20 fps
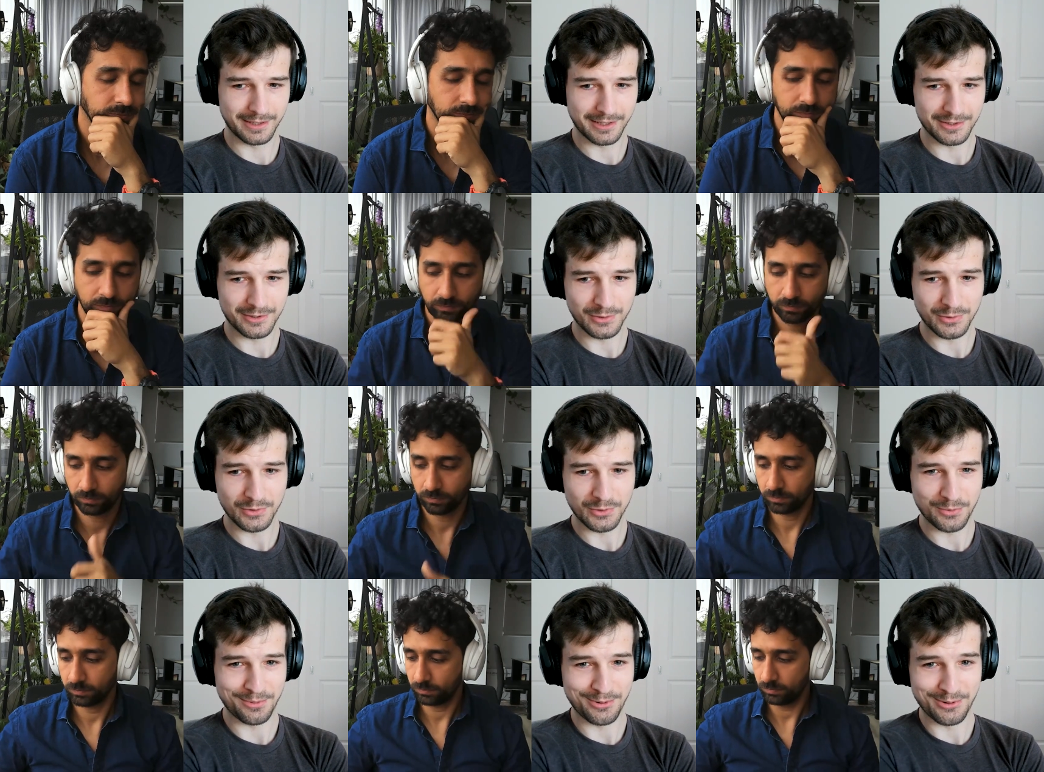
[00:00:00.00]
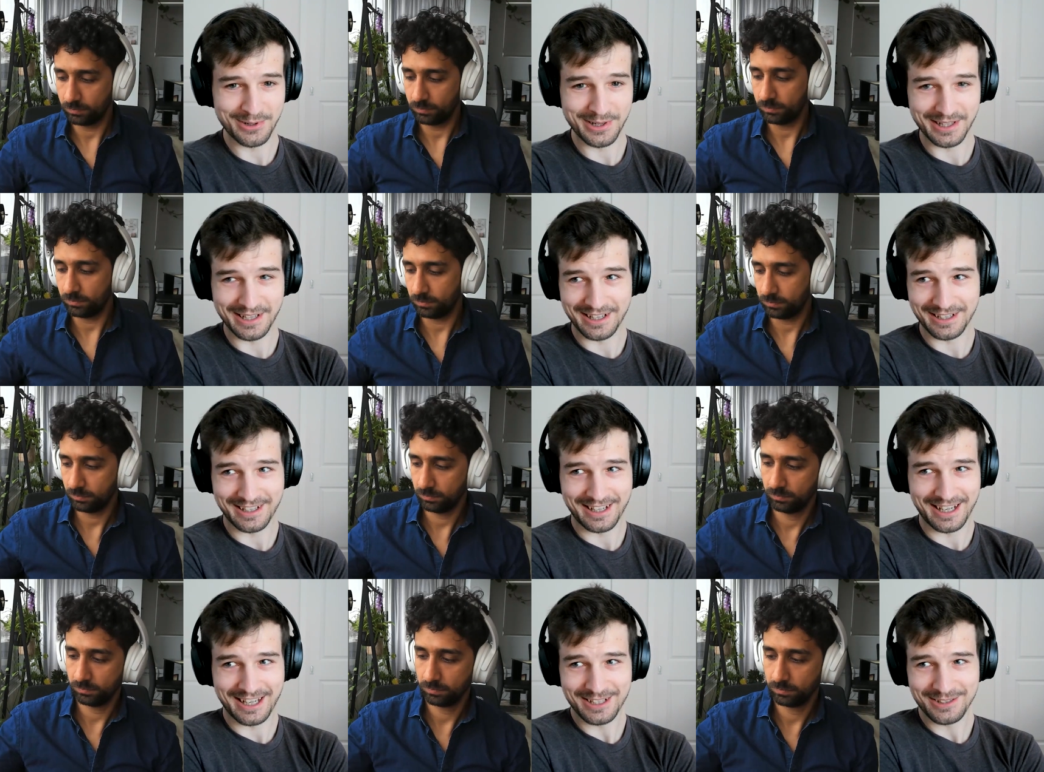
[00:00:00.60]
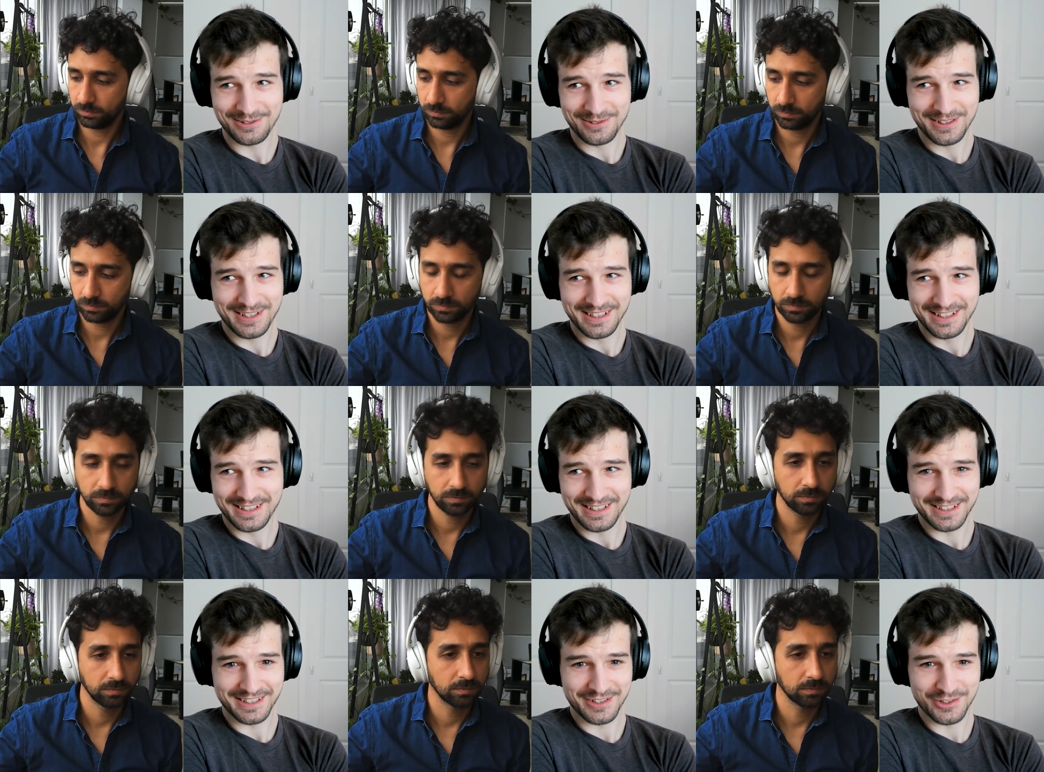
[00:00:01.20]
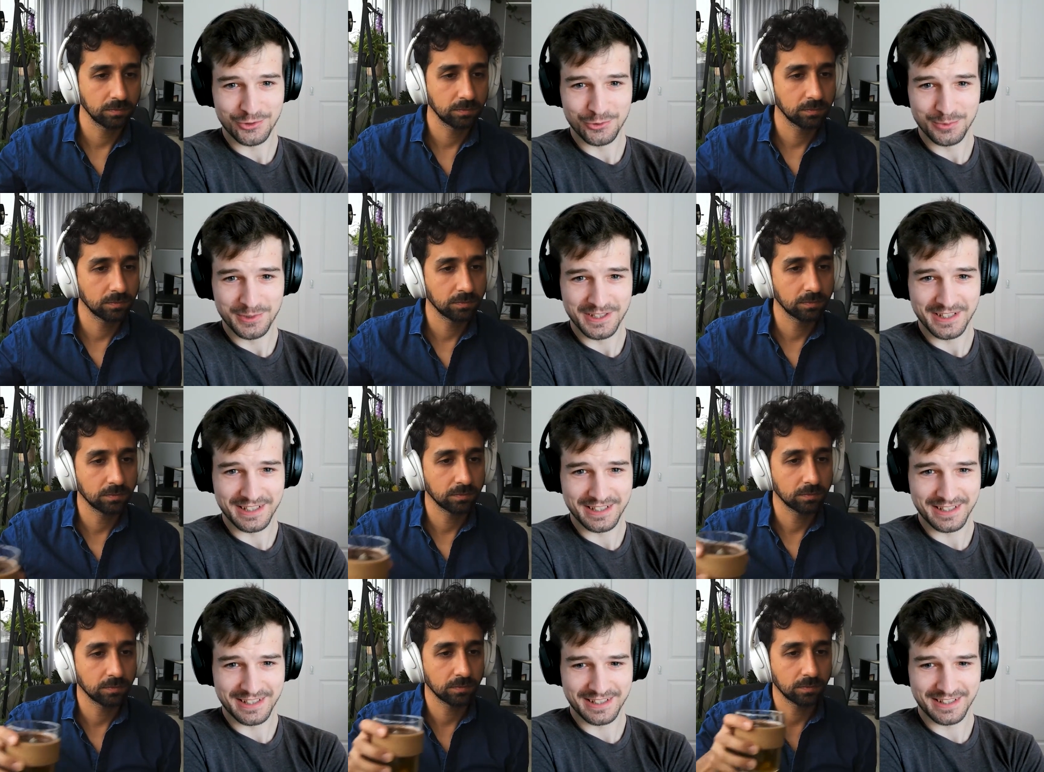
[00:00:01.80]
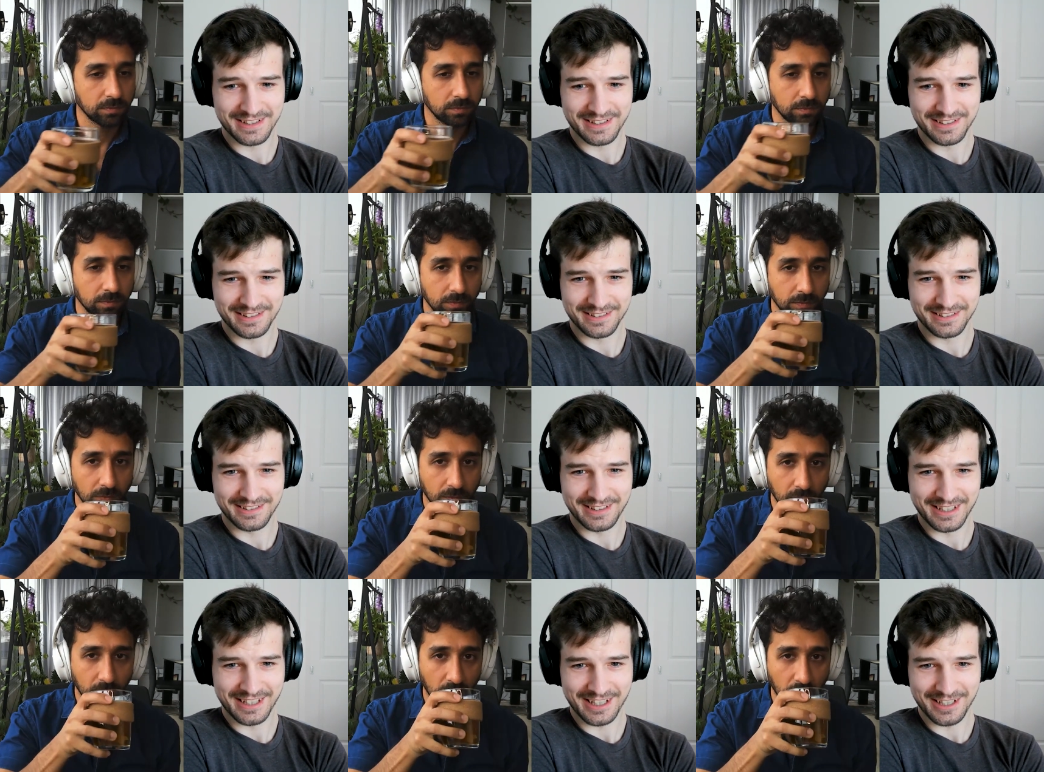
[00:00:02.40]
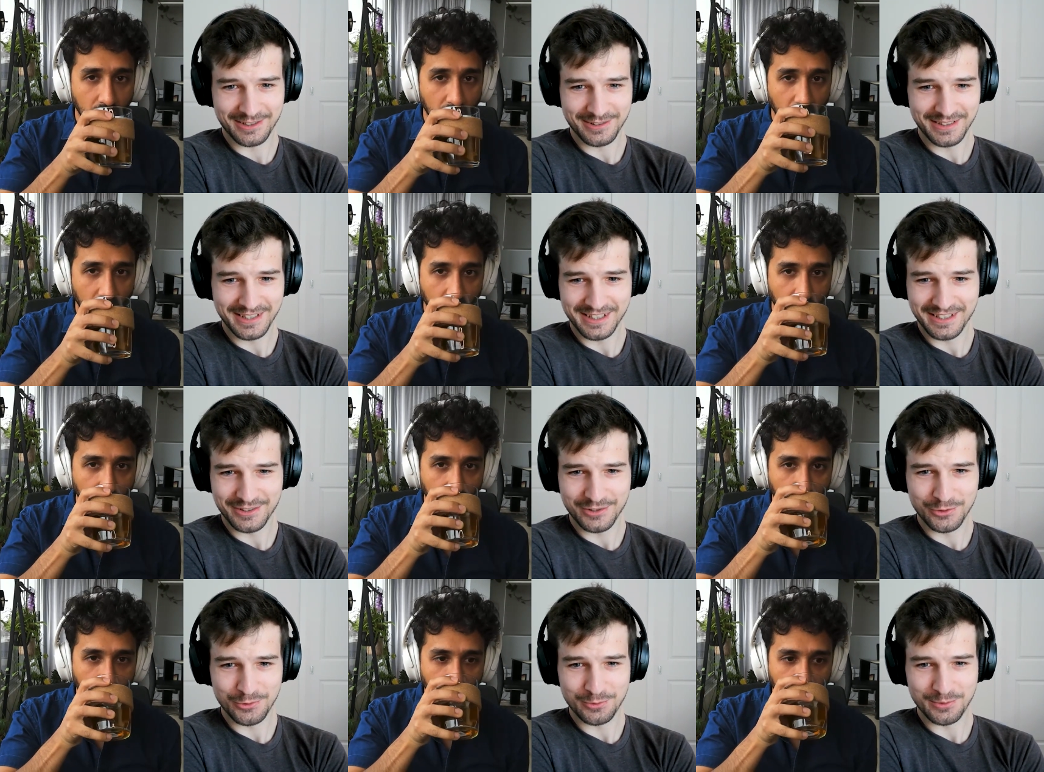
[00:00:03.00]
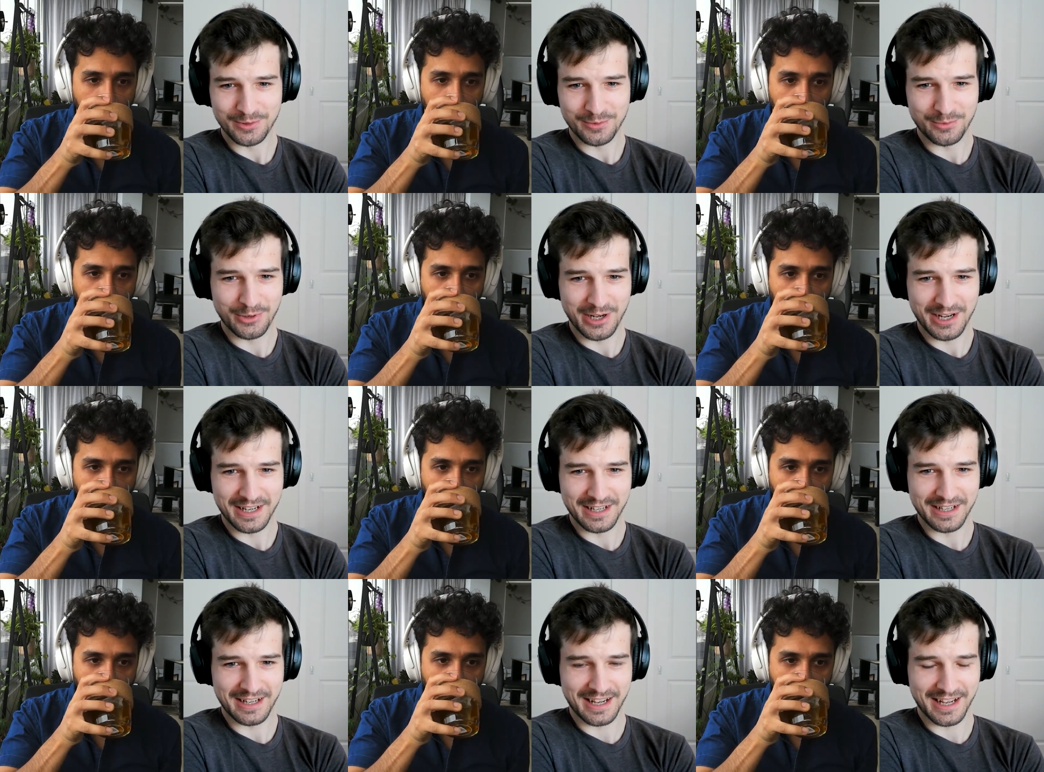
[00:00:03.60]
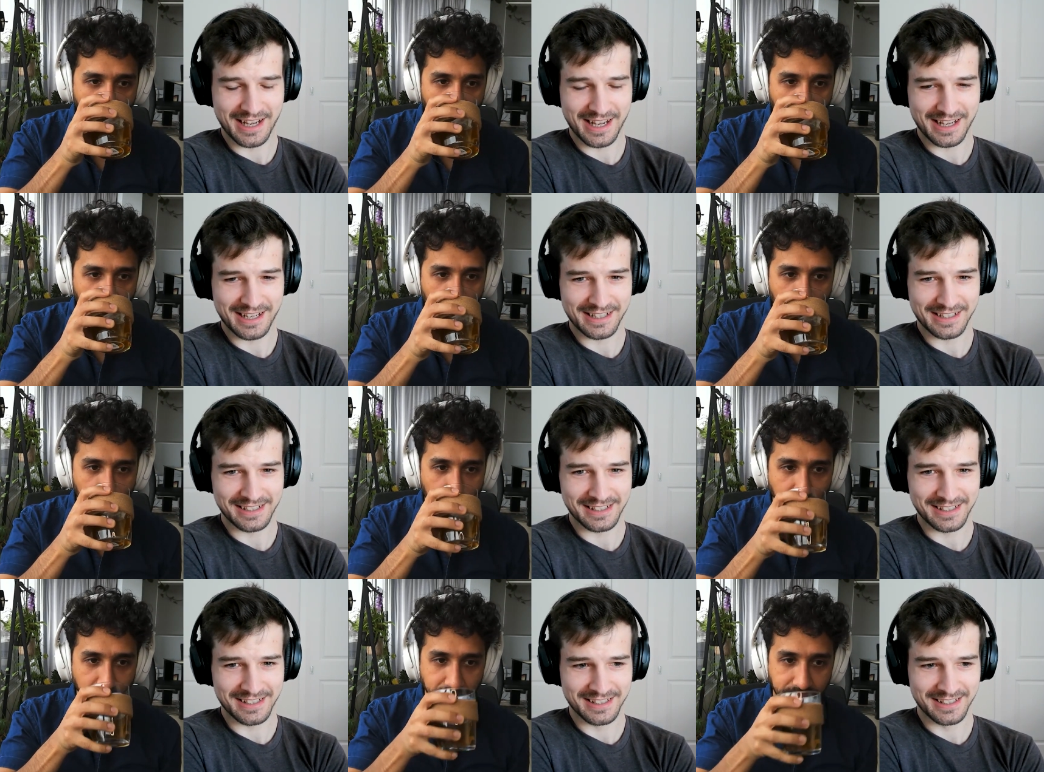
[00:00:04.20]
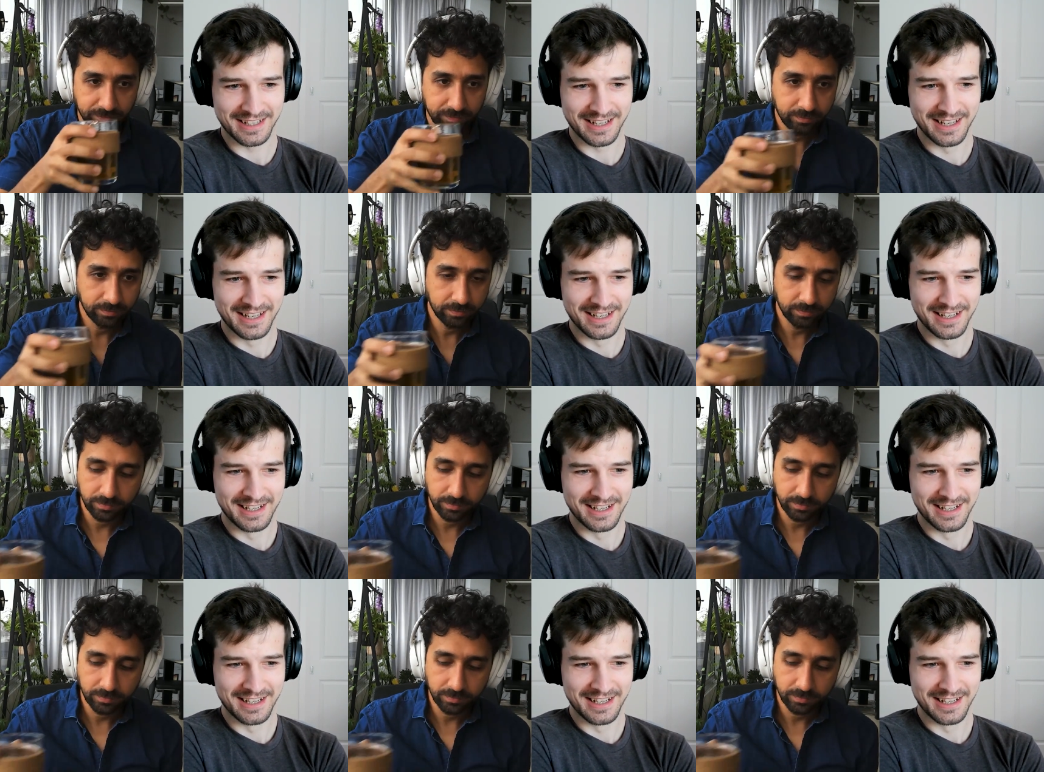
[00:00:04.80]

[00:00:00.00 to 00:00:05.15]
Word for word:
Speaker 1: like to your point, I, I don't think that humans, like I don't think the human brain has